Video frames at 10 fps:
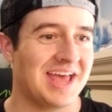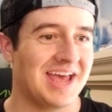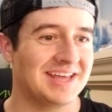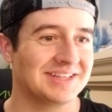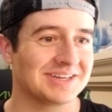
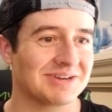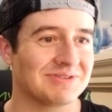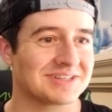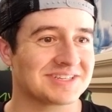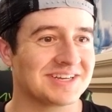And then look at
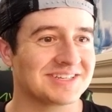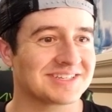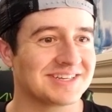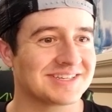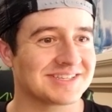what it's done
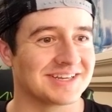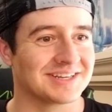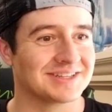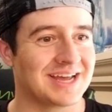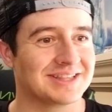since
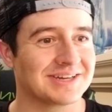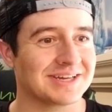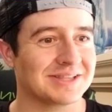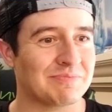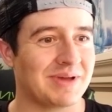then. And look
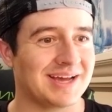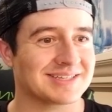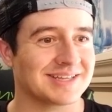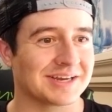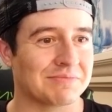at the
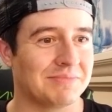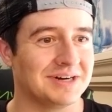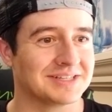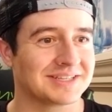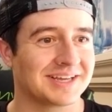past
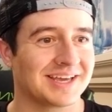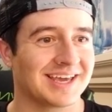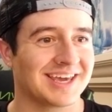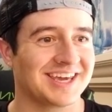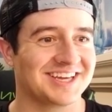month.
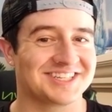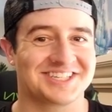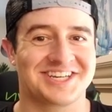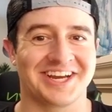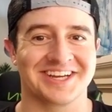It's
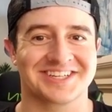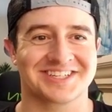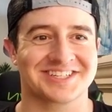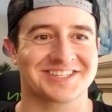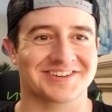
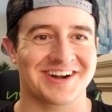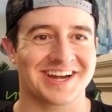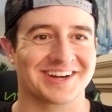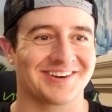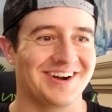just
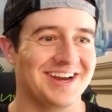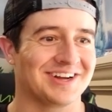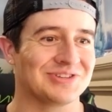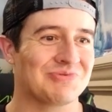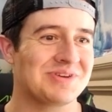straight green
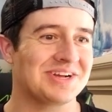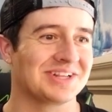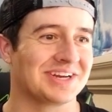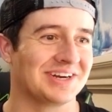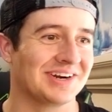on the
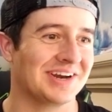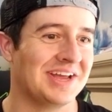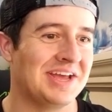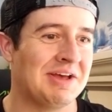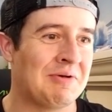weekly here.
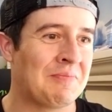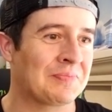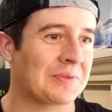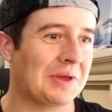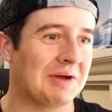
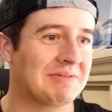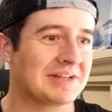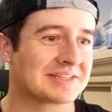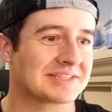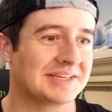I mean,
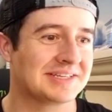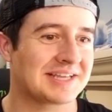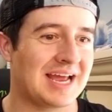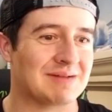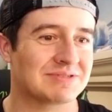it's
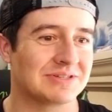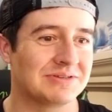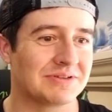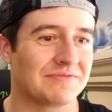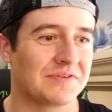
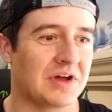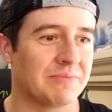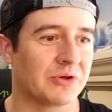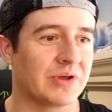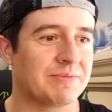absolutely phenomenal.